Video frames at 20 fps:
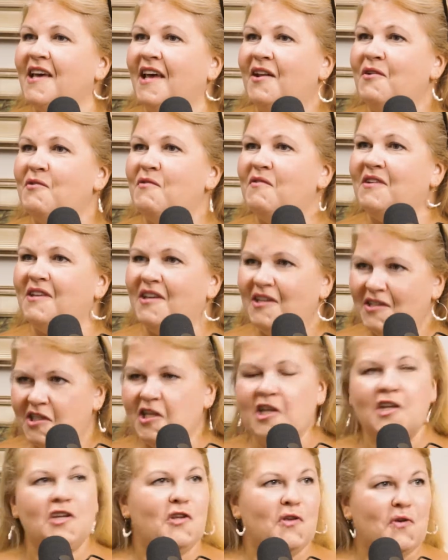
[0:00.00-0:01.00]
then
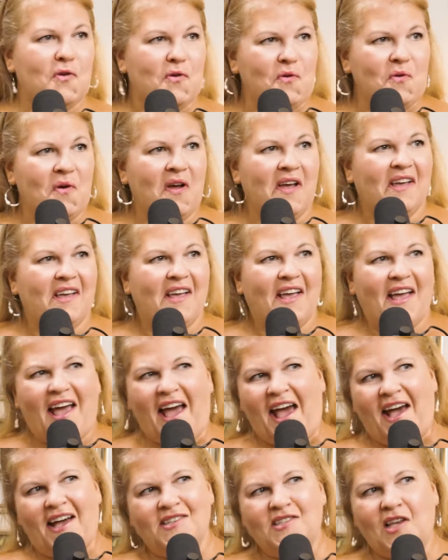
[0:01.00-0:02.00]
continue
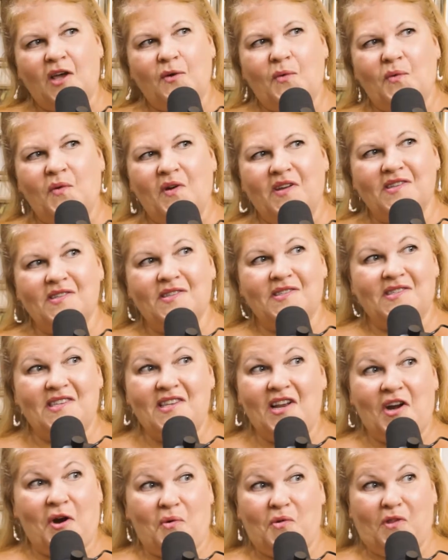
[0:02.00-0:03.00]
as I was,
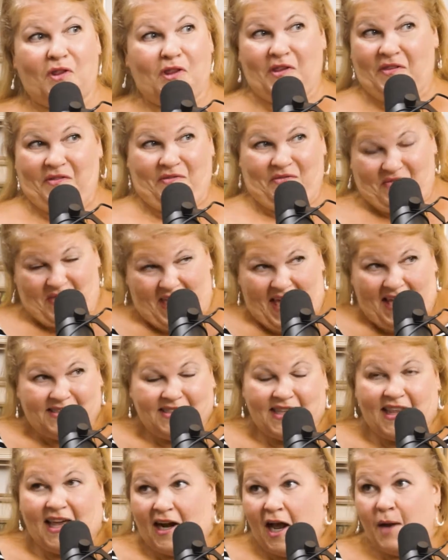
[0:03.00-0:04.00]

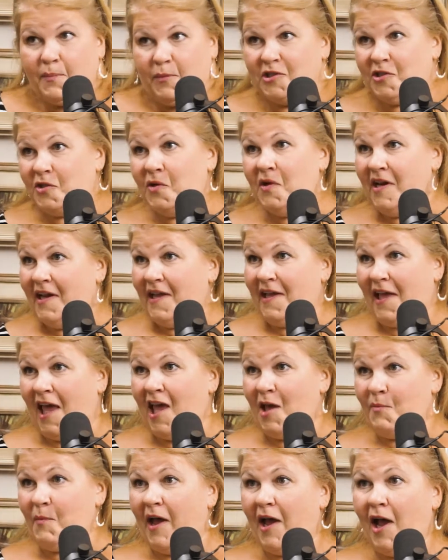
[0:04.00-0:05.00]
as that opportunity
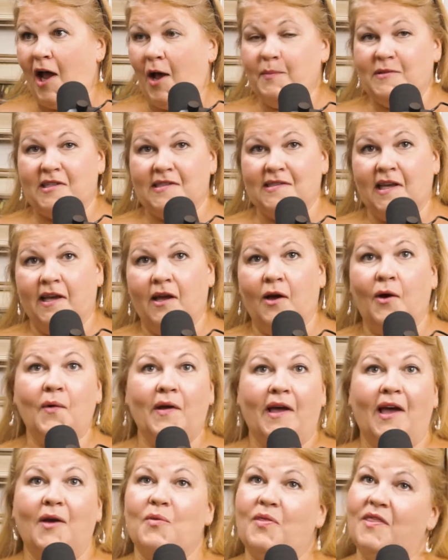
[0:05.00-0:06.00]
came up to say,
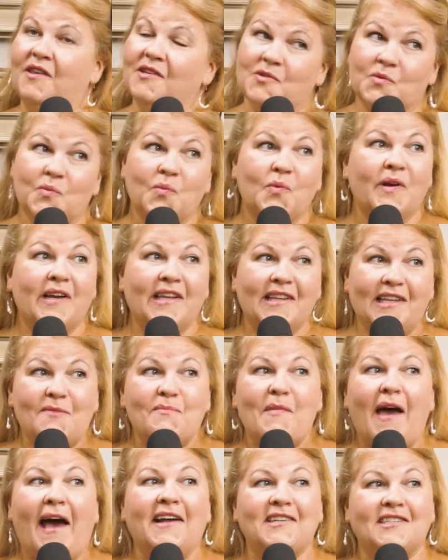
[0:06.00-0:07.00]
okay, this
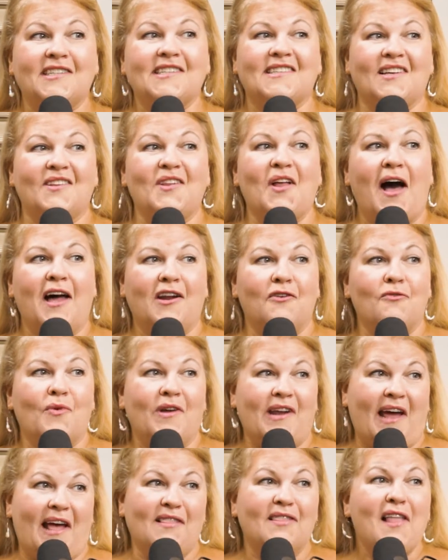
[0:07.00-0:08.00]
really matches a lot
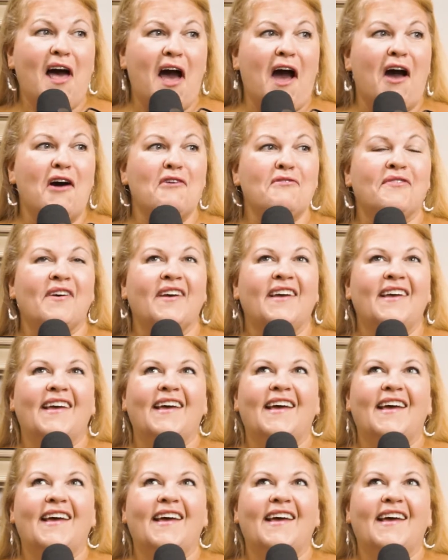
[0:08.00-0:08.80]
of what I love.